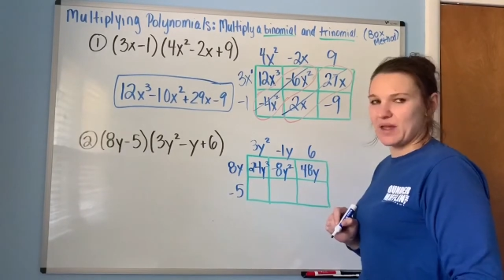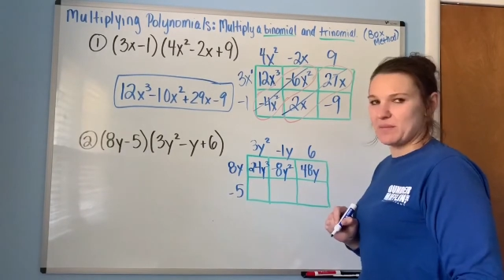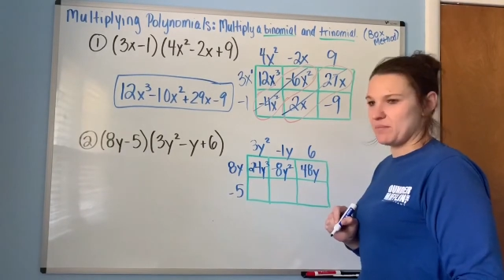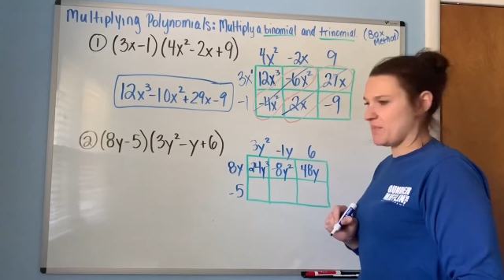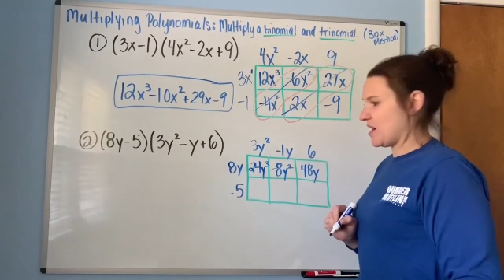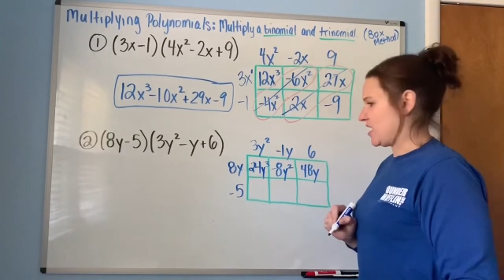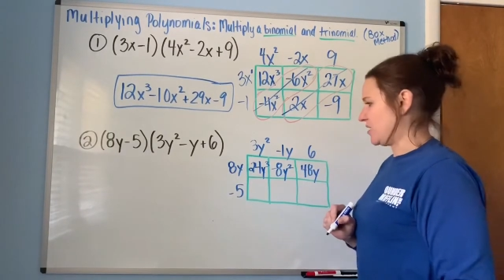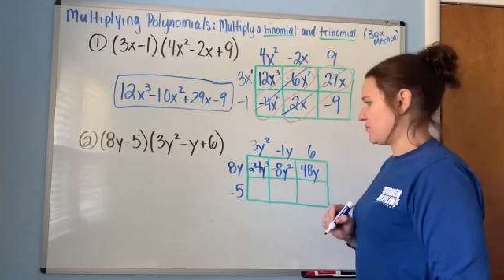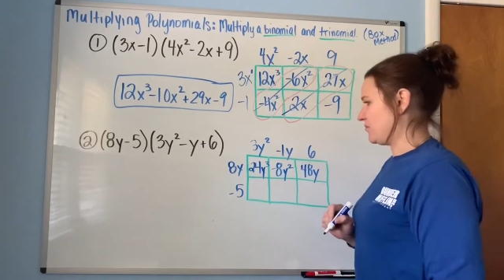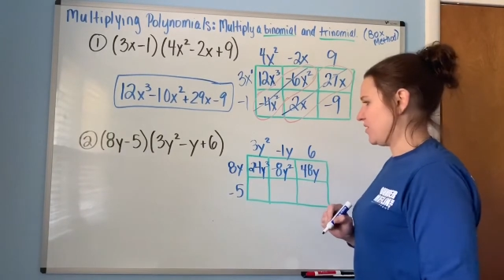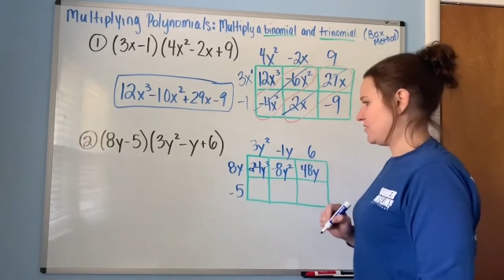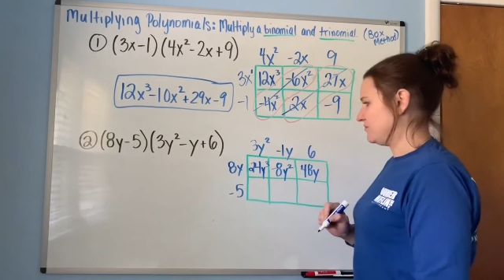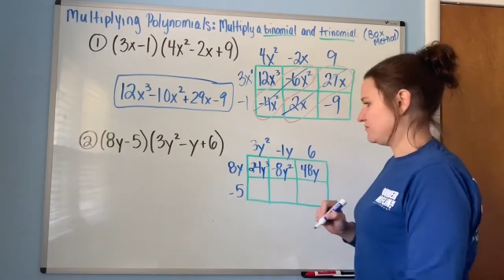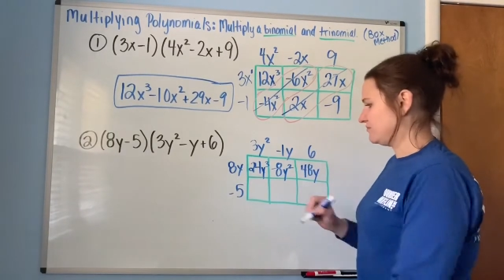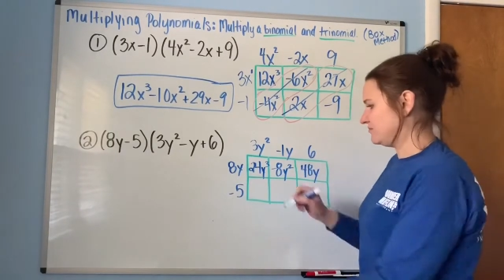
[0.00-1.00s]
Bottom
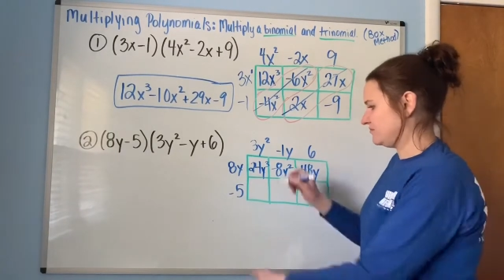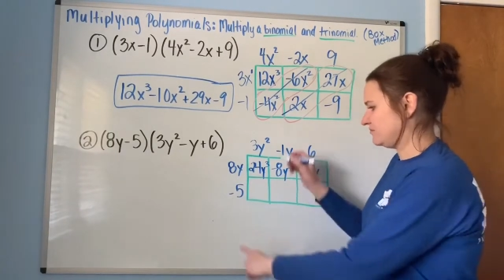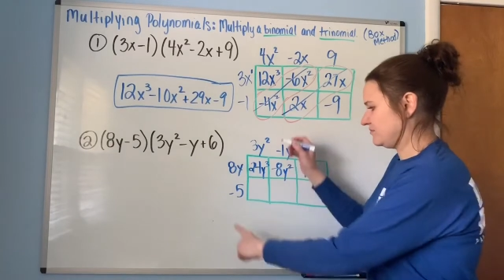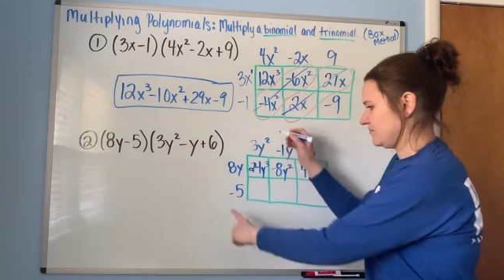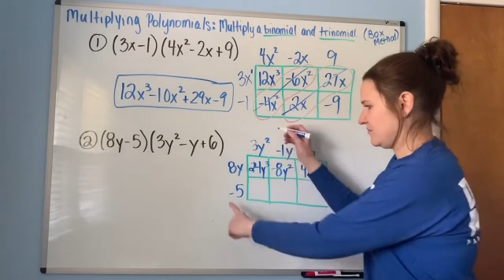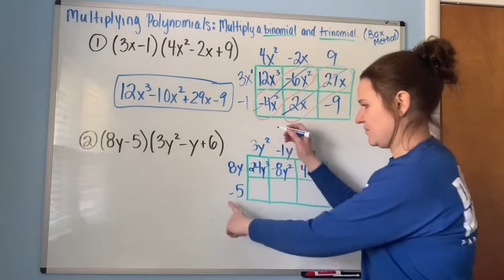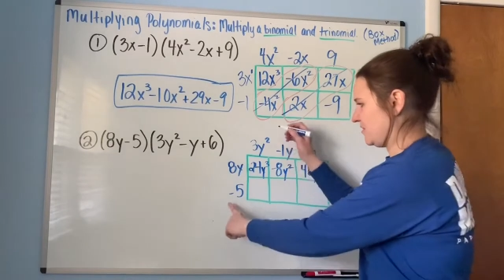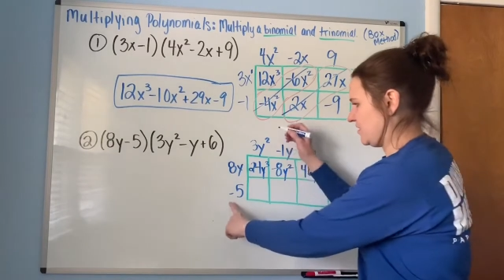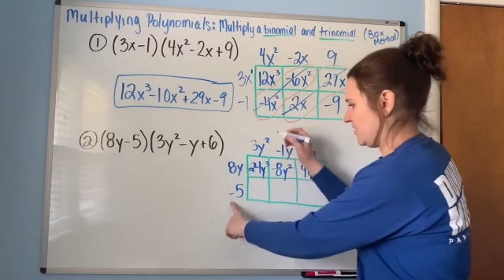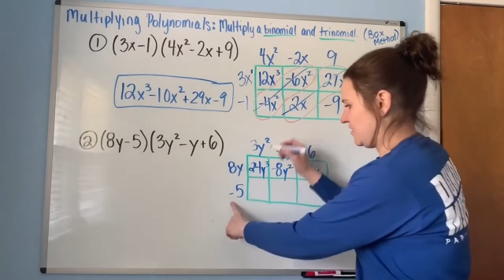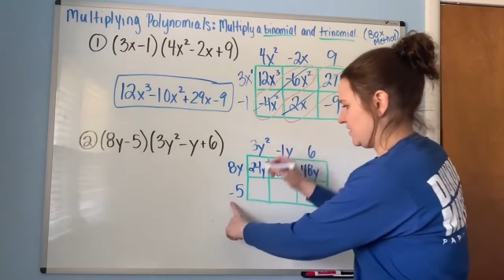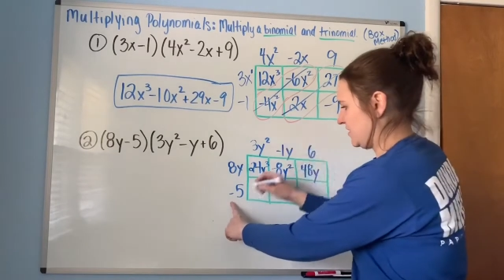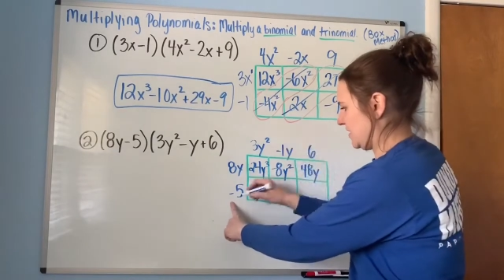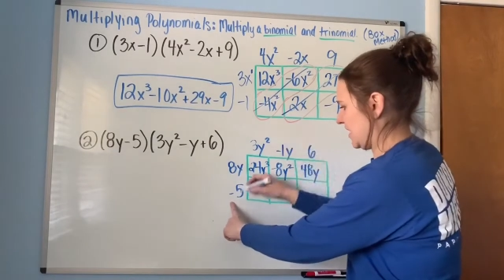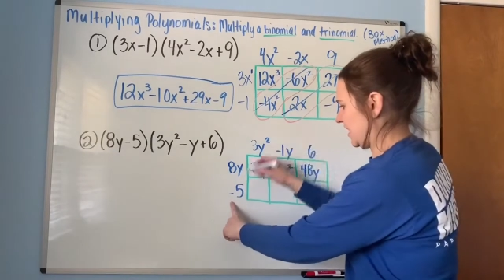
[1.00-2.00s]
row,
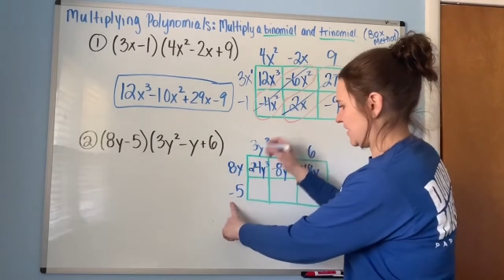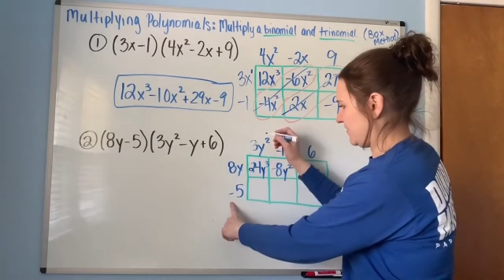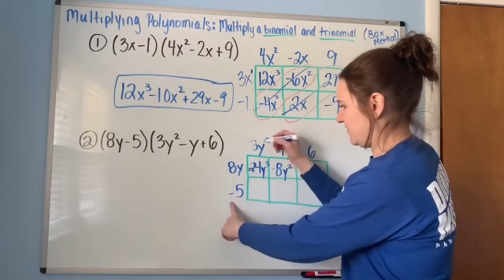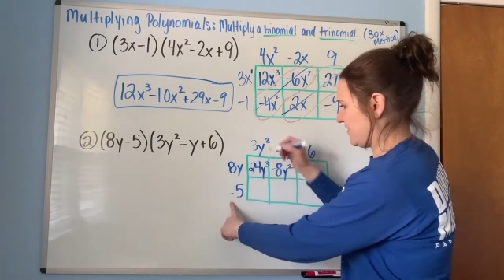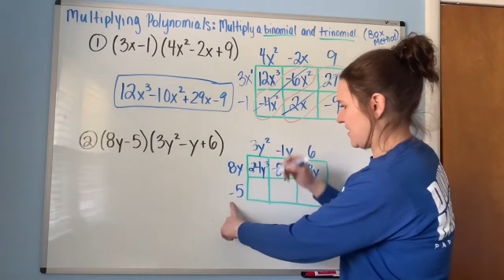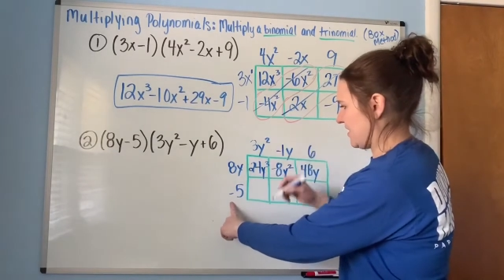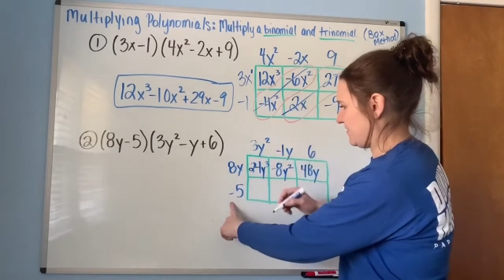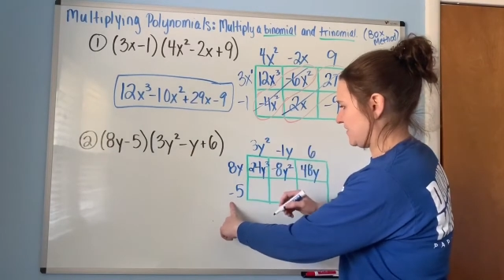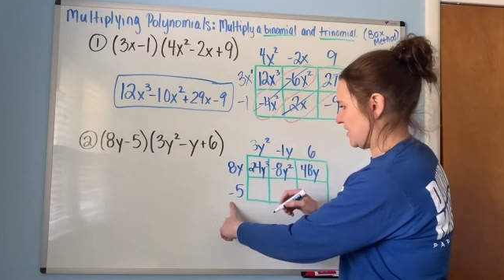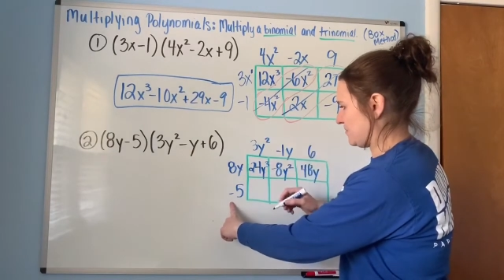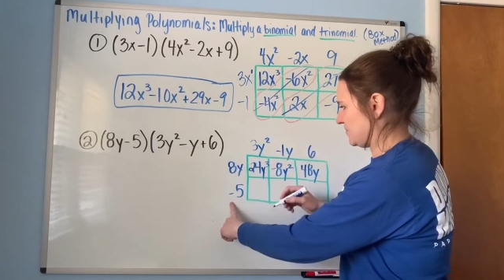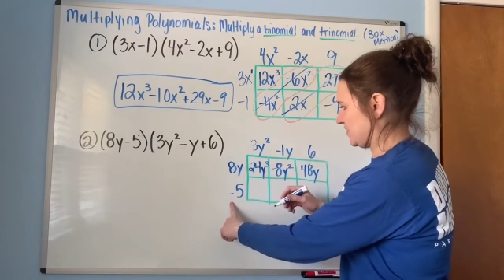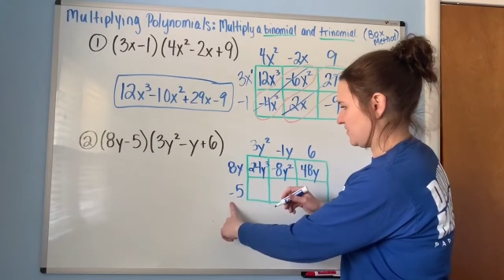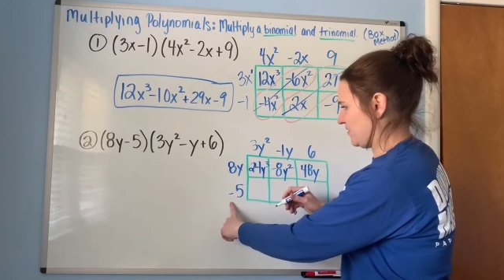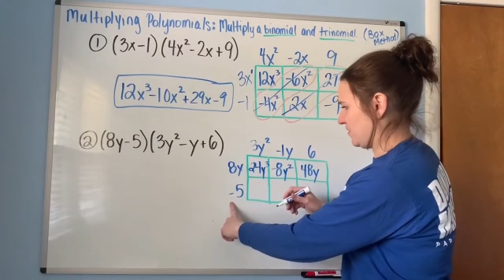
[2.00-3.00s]
-5
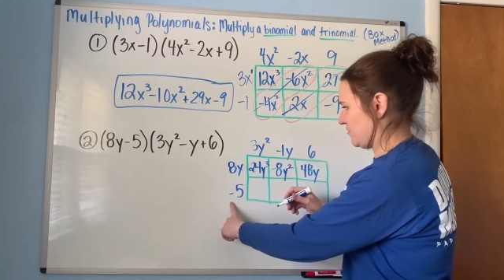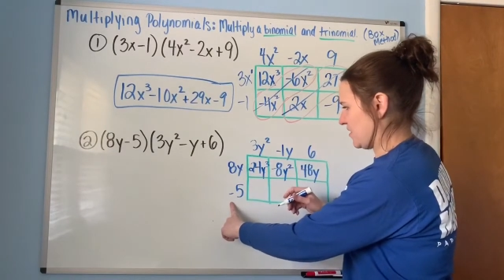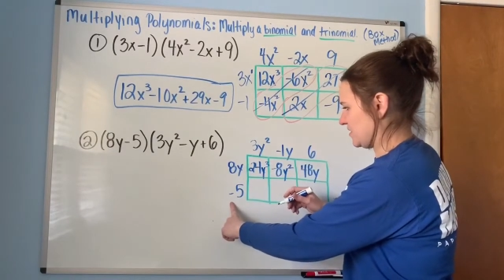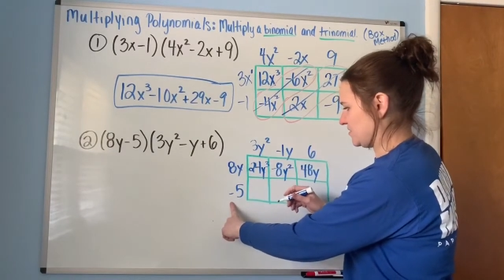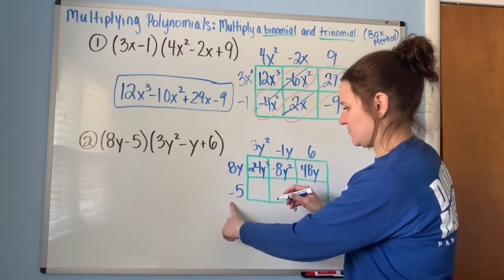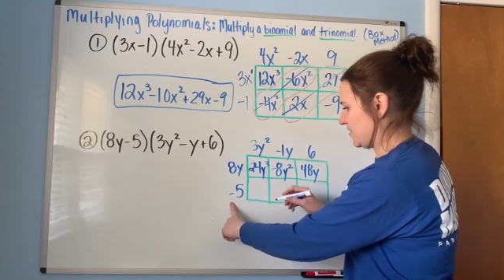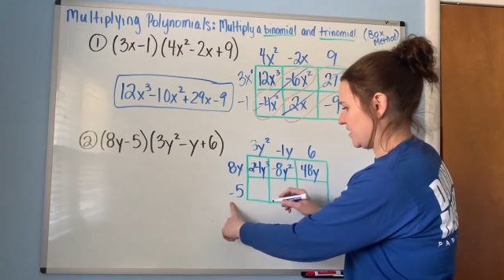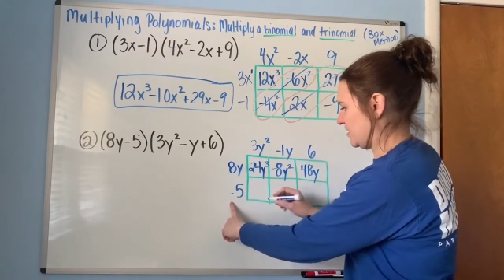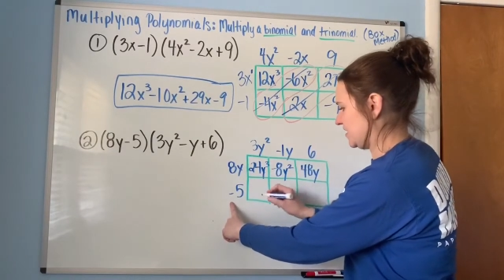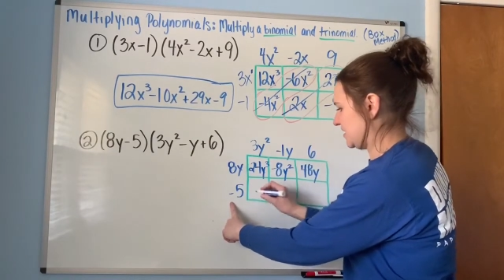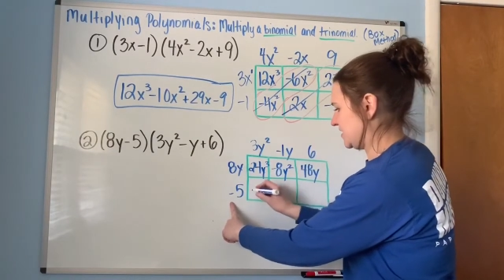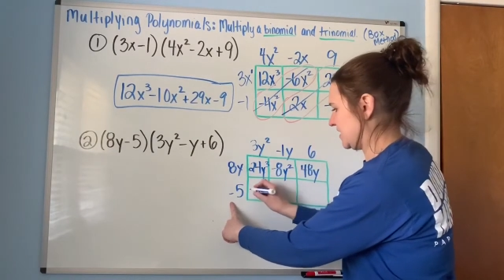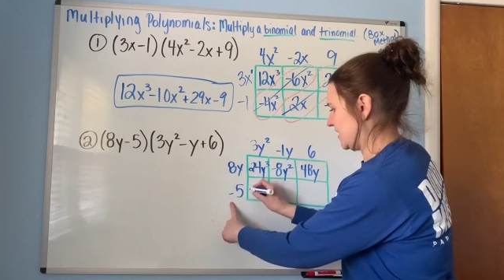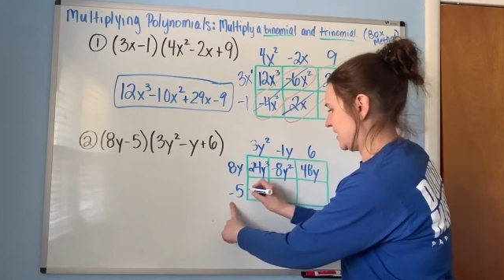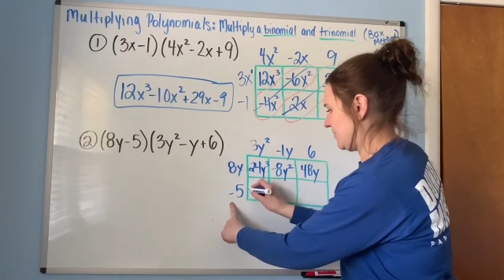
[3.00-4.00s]
times 3y squared
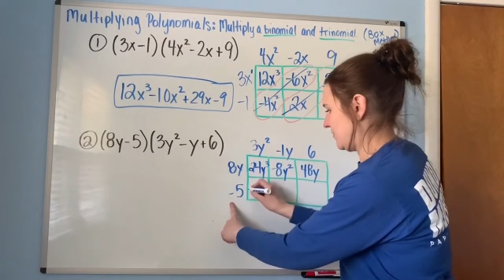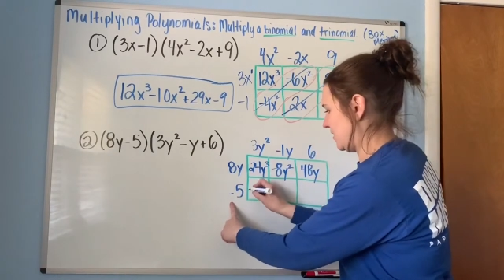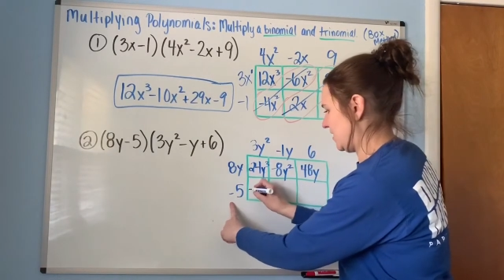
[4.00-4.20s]
is going to give me